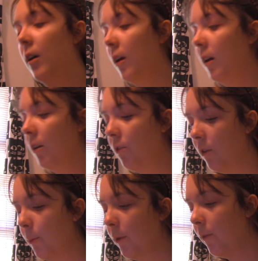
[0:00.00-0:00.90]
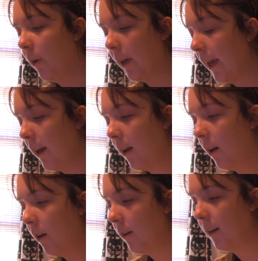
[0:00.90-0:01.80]
a dormant
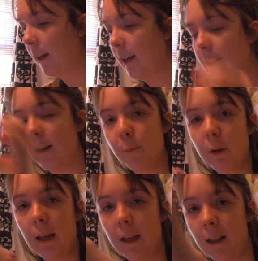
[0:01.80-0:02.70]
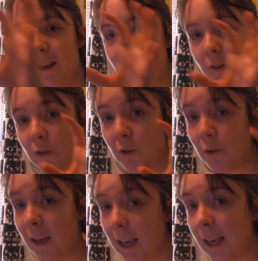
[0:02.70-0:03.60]
volcano and like plant life has grown
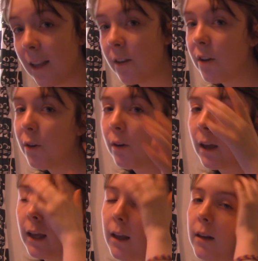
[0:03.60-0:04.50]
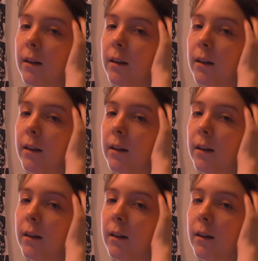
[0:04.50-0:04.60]
into it.